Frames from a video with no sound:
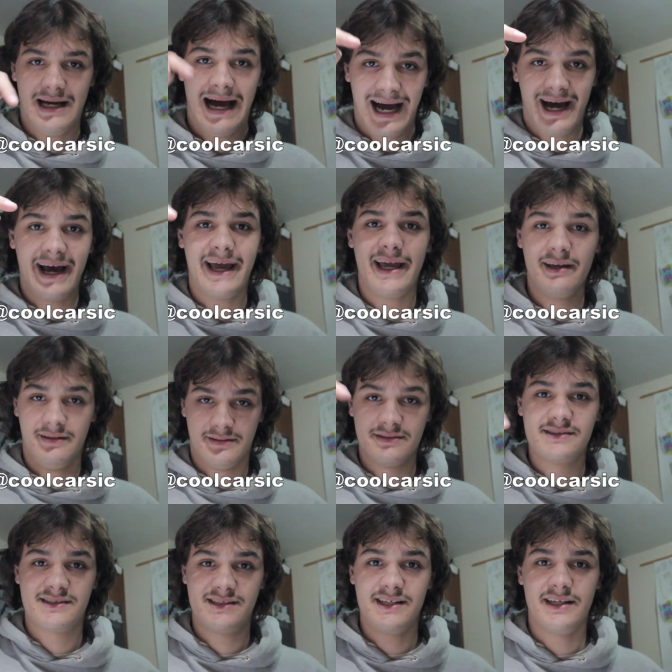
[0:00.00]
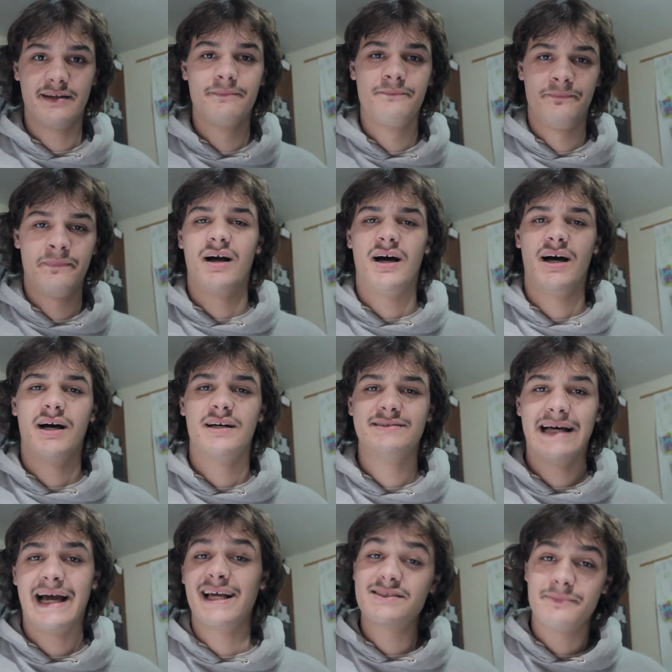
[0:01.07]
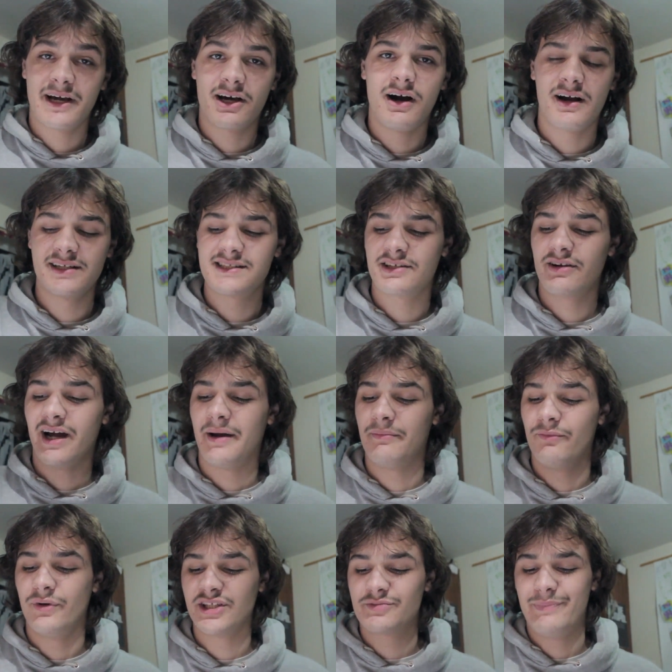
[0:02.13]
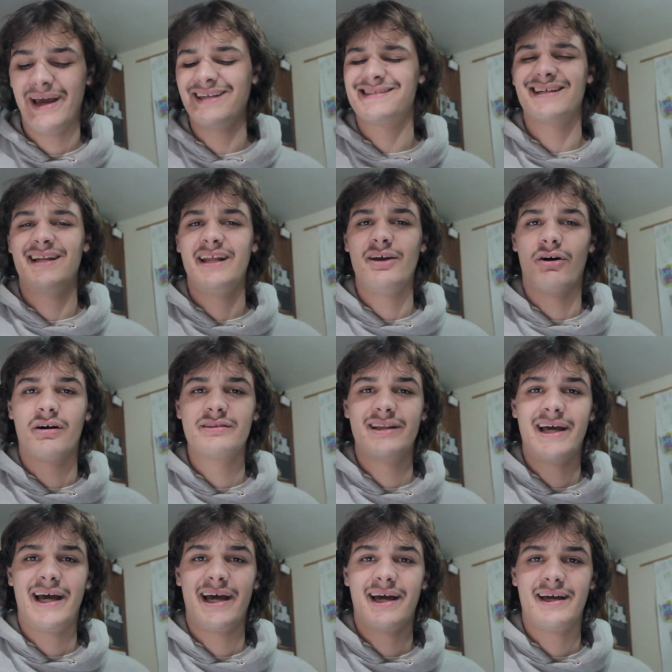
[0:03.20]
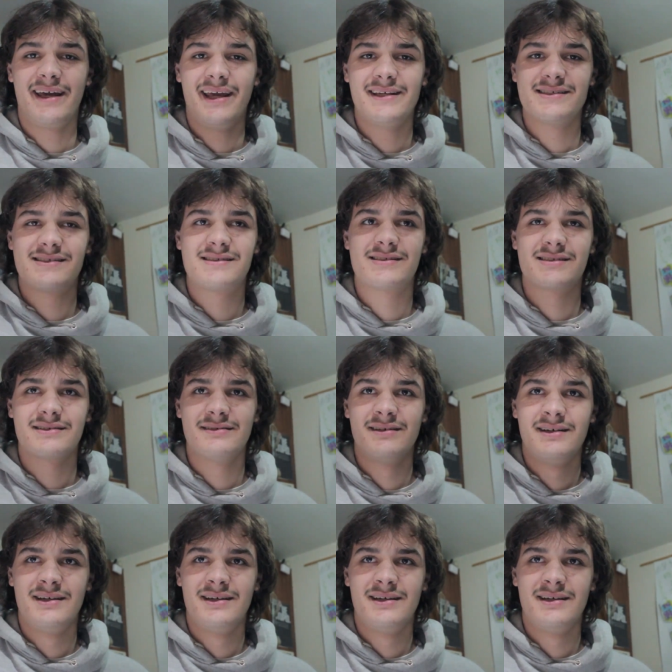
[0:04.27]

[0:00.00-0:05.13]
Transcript: IC. Uh, that is my car Instagram, which basically on there is